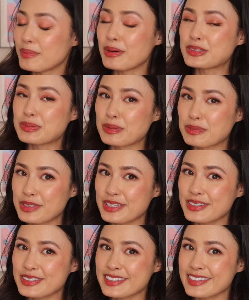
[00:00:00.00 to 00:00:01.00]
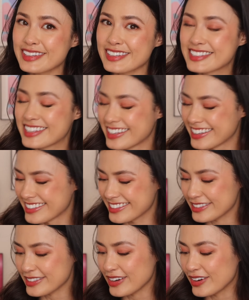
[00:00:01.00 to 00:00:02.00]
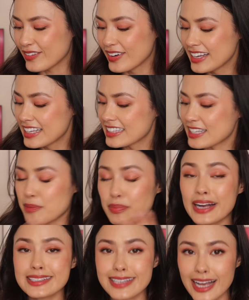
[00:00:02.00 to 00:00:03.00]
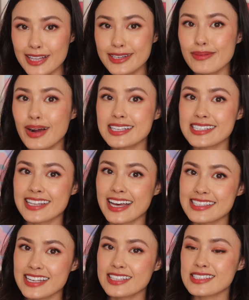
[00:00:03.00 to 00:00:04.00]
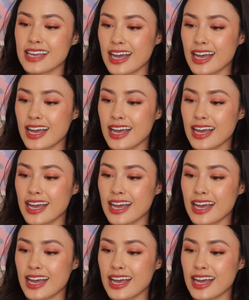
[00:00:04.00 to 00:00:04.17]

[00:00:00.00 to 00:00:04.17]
multiple fingers in these. So like practicality wise, in that sense,